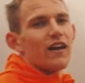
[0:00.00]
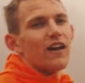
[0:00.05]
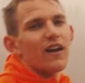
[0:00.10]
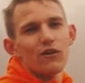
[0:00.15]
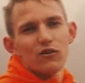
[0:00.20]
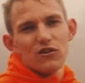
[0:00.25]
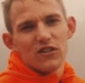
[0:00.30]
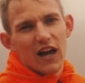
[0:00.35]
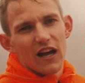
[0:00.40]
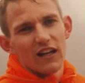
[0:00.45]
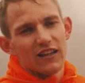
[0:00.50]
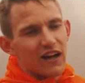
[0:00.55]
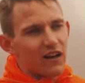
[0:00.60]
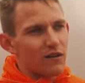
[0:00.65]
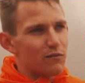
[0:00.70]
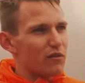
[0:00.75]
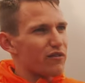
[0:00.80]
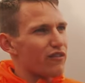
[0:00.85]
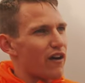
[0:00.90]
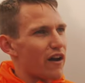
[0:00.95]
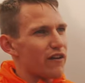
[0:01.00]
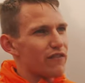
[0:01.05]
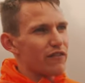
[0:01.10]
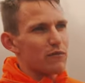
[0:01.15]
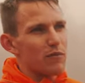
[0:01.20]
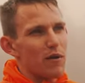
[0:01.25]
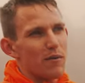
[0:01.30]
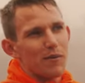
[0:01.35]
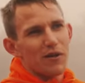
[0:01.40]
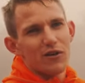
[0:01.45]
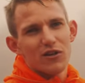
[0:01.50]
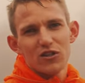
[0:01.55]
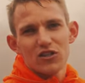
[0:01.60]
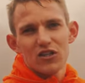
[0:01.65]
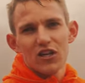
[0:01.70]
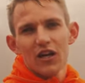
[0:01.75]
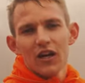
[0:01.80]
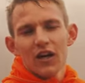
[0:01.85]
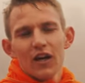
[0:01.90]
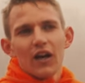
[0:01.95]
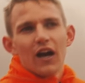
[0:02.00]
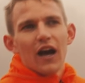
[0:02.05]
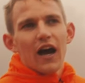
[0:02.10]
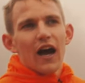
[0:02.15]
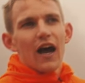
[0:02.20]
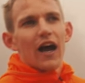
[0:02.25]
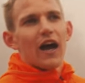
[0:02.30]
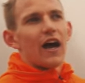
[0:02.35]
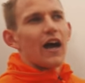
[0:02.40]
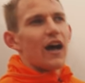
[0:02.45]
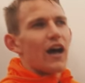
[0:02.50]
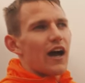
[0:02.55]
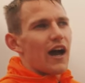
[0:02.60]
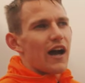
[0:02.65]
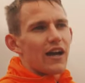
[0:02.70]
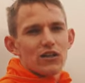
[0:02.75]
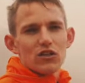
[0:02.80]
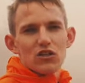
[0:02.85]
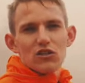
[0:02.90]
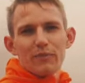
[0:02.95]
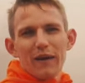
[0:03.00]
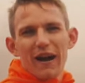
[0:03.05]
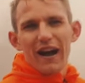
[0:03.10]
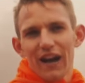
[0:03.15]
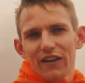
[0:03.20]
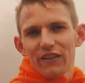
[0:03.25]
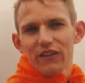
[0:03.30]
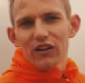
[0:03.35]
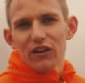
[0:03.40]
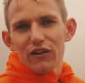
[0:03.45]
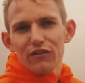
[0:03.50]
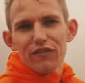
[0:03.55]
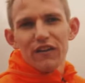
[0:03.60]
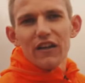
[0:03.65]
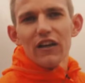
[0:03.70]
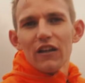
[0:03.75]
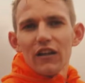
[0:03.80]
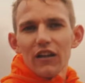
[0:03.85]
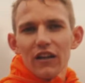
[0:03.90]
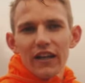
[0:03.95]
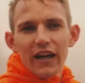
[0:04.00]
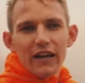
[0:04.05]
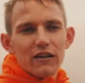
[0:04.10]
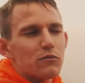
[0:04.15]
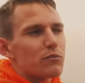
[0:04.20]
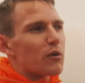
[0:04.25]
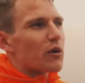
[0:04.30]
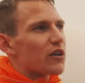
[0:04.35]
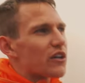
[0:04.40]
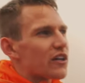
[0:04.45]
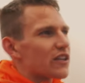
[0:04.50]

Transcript: it'll settle down and be fine. I think people are just anxious about how they're going to feel, legs, body,